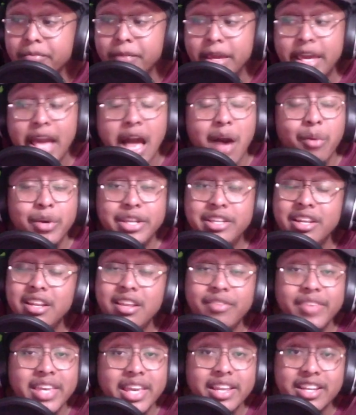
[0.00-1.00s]
McGowan didn't
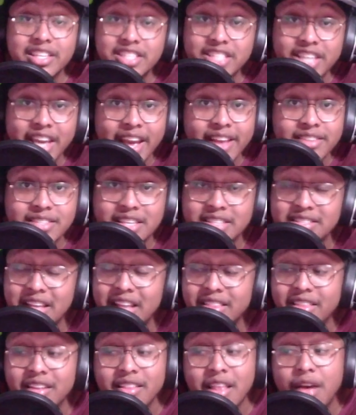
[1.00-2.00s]
even get a chance because
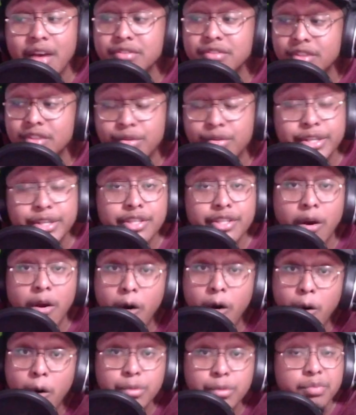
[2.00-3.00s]
I think that was the Christian
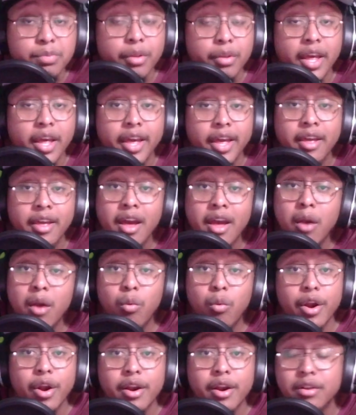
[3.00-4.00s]
Holmes play
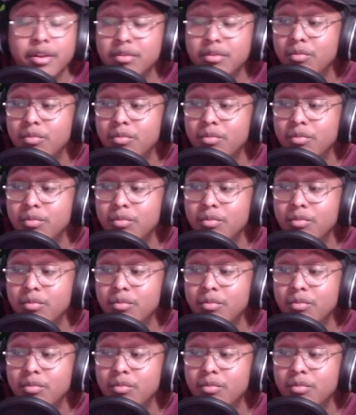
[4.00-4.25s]
where